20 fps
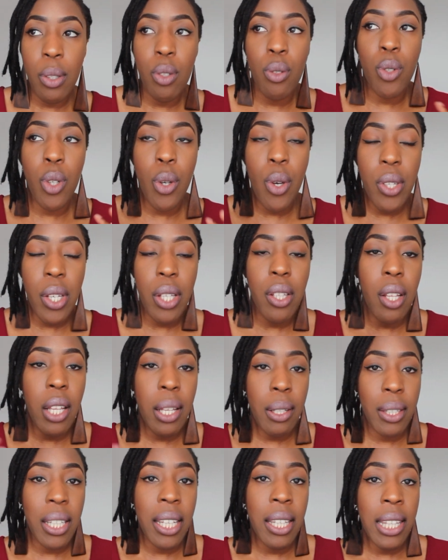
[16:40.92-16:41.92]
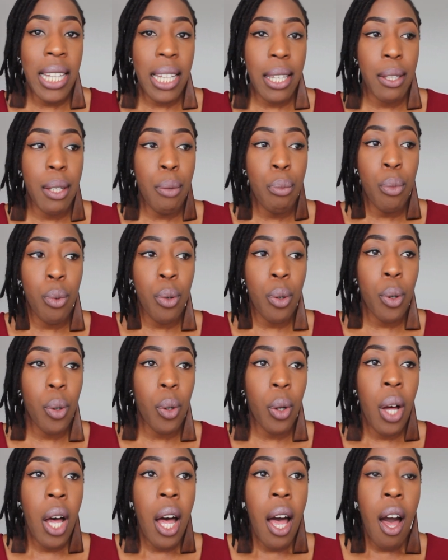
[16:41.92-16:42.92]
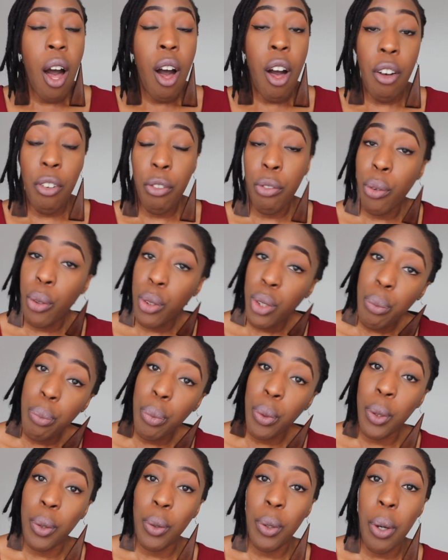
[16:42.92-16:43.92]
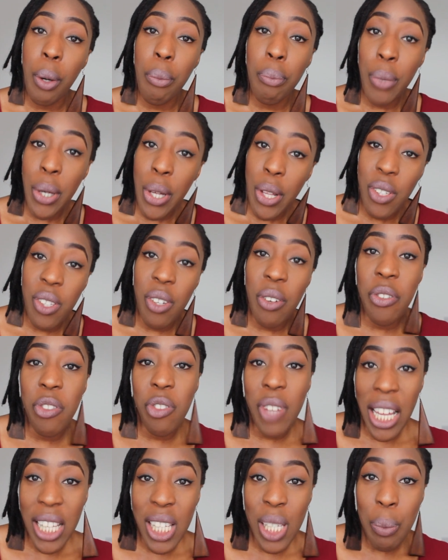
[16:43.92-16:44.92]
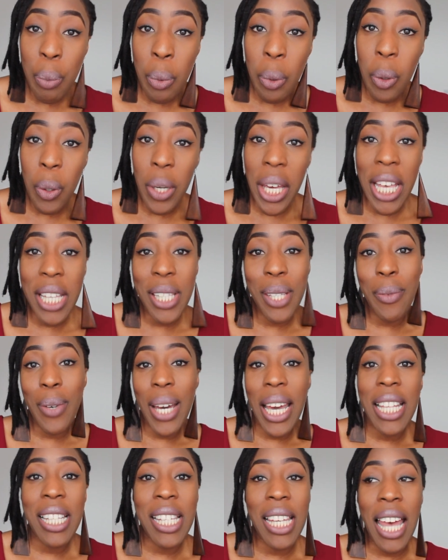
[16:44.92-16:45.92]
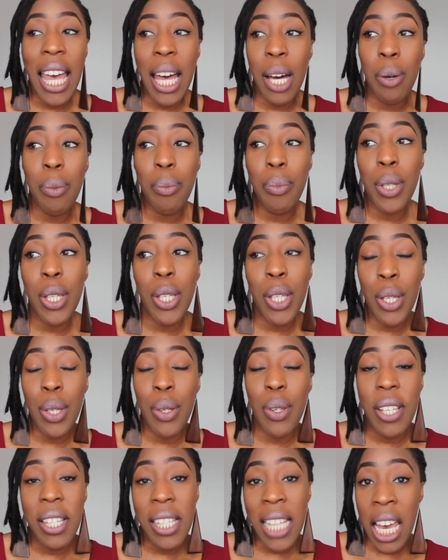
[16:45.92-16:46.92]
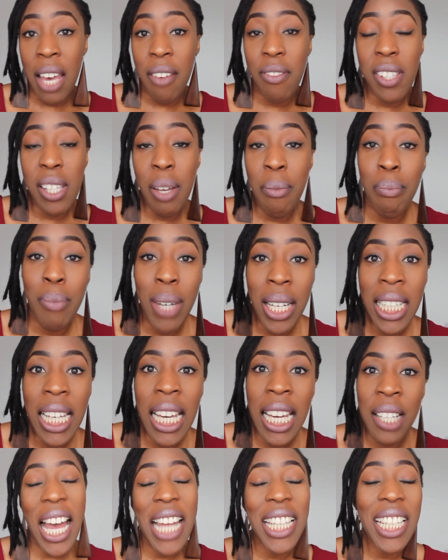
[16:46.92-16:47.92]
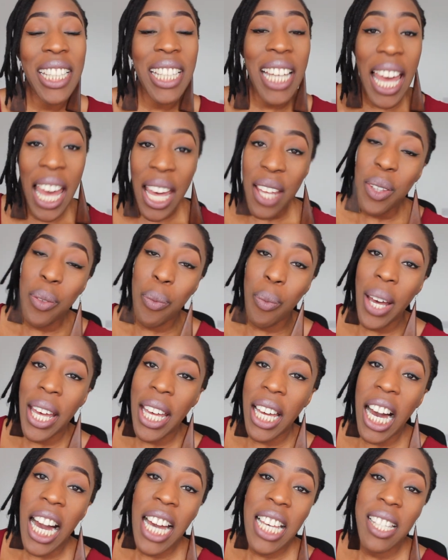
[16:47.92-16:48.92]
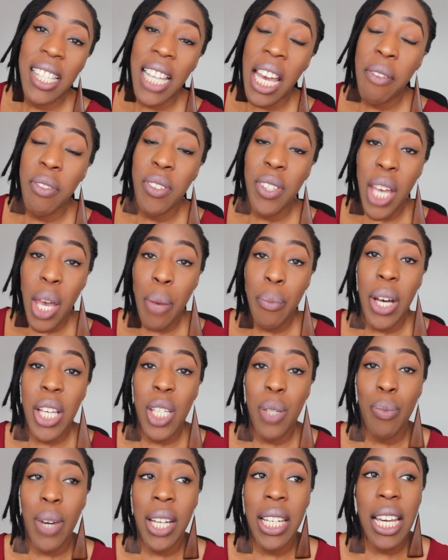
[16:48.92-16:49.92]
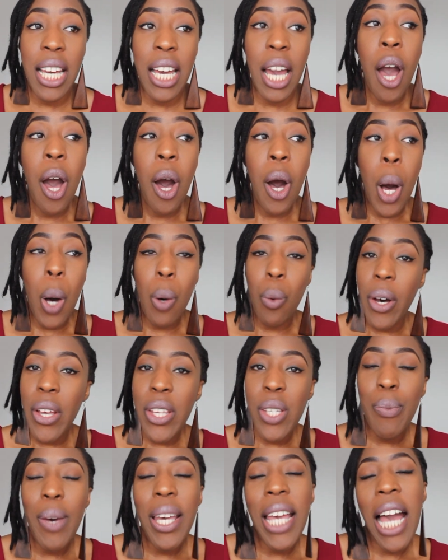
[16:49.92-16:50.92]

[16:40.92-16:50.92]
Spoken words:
choosing the more affordable modes of transport is a way to help you save some money. And then the 8th way I saved so much money was by